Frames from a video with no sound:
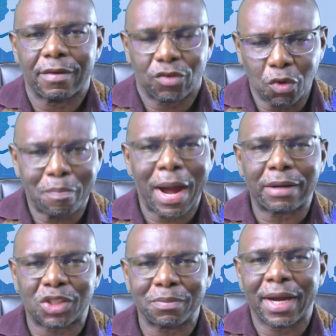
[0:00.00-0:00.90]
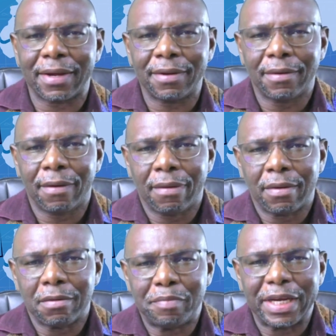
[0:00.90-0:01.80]
So back to my
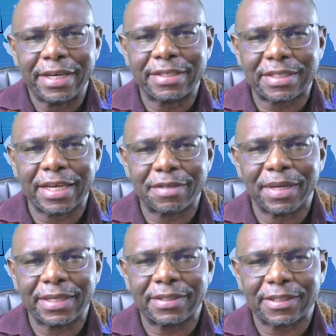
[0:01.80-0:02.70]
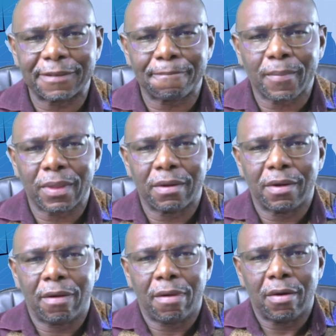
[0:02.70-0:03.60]
beginning statement.
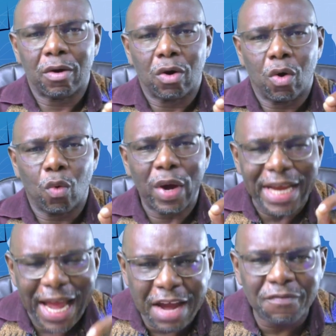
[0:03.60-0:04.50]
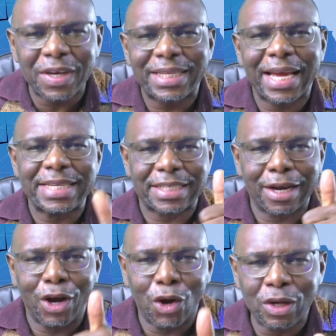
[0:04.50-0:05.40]
Whenever there is
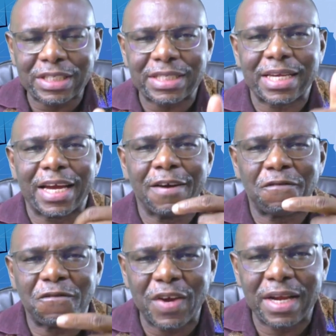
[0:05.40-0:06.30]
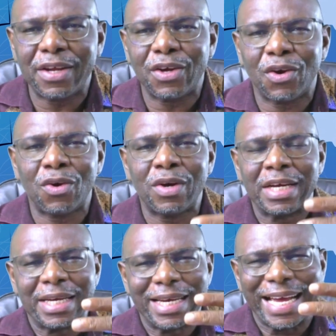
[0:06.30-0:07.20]
a loss, a failure,
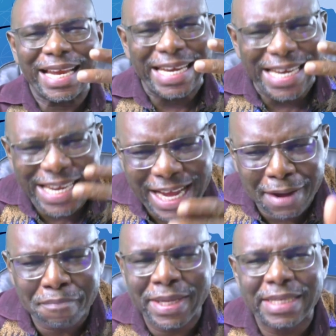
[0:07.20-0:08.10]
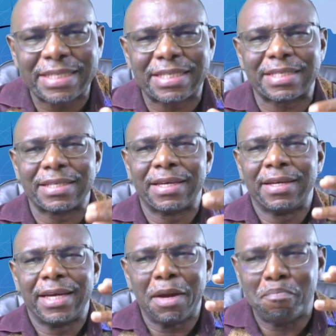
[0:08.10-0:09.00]
a near miss,
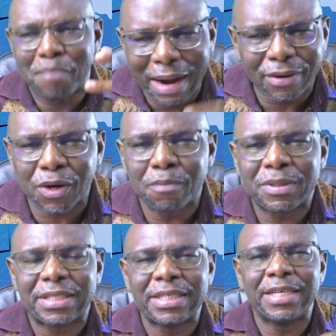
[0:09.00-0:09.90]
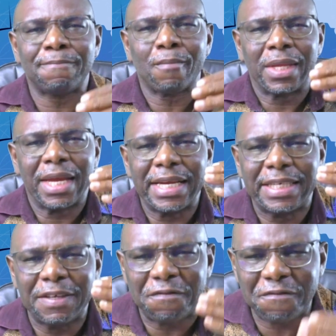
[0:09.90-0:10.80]
a bankruptcy, a
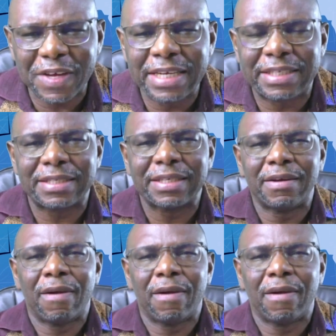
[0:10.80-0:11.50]
defeat,